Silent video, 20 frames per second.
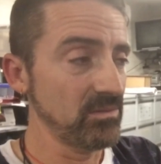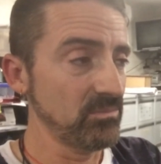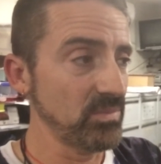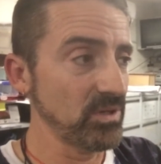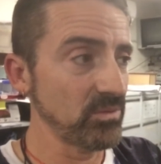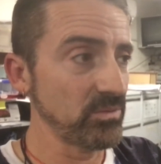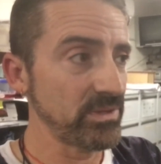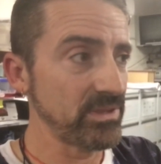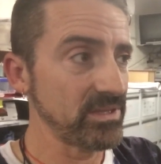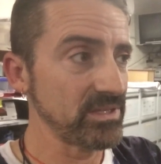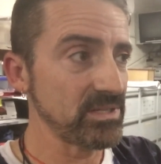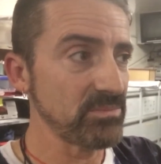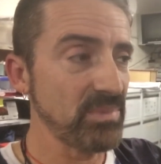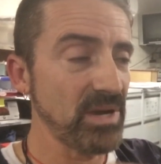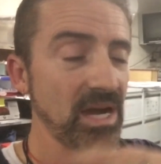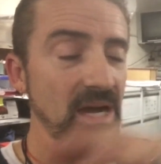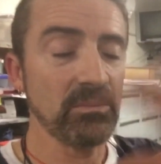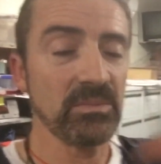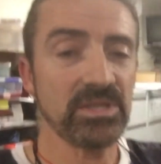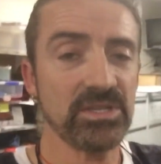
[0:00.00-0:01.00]
but with the
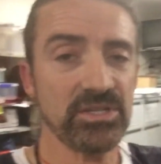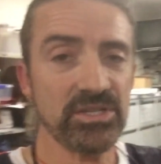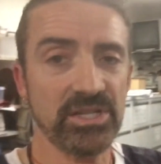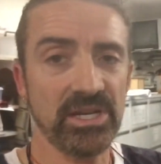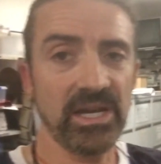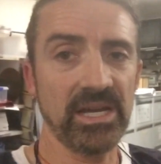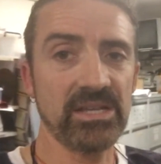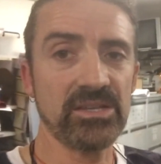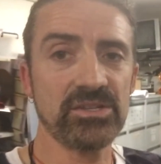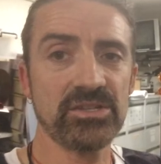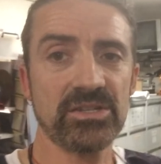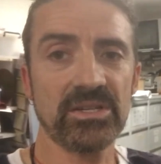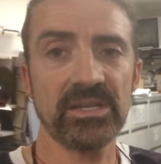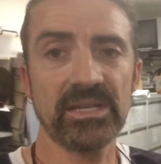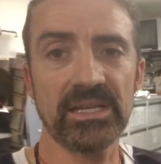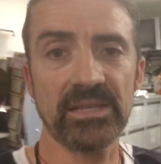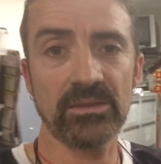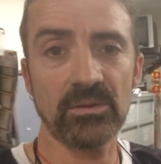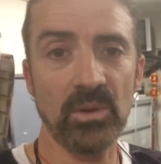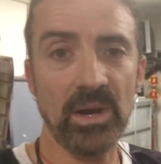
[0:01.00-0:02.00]
department's change
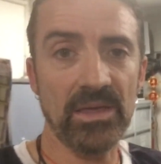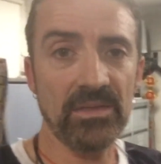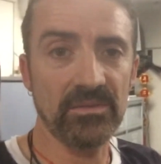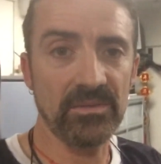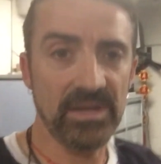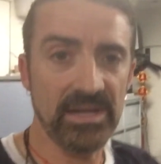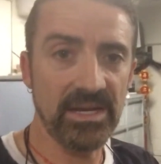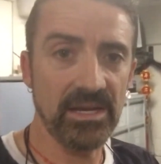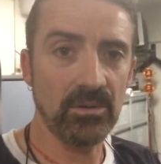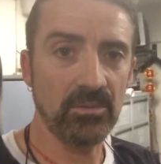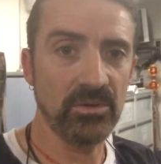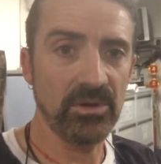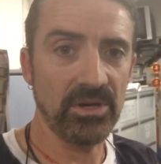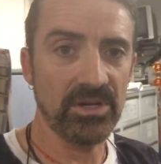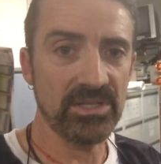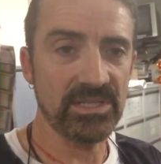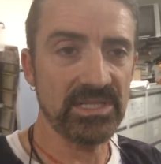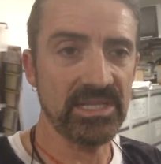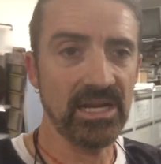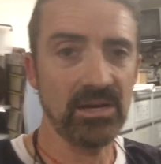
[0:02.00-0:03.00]
in the way that their
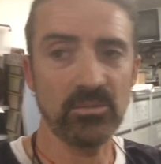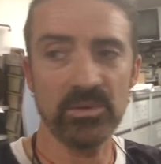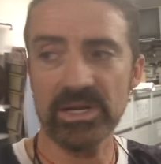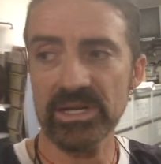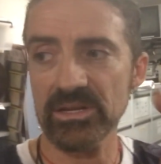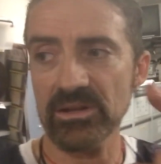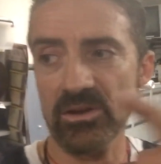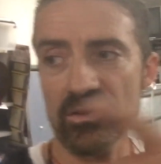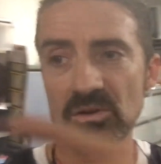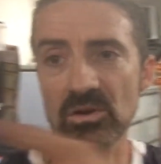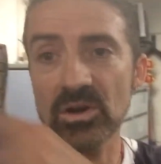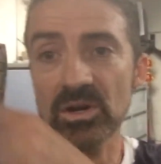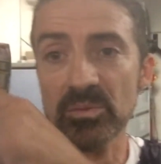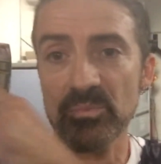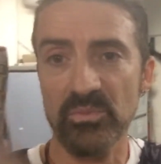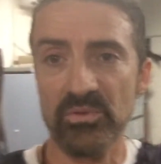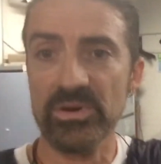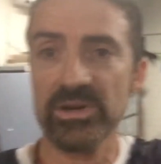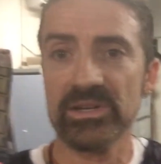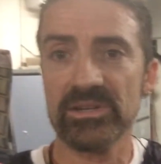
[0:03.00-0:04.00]
network is done, we can no longer
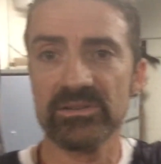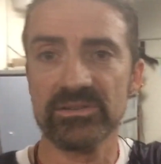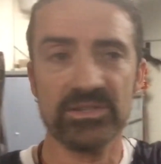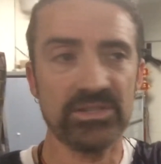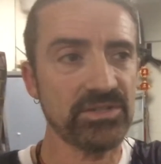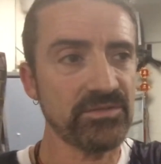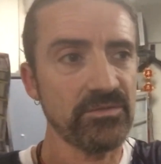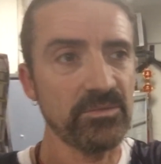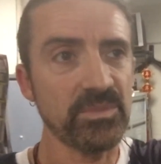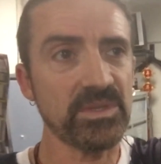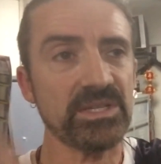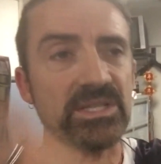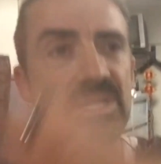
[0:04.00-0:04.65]
print just from the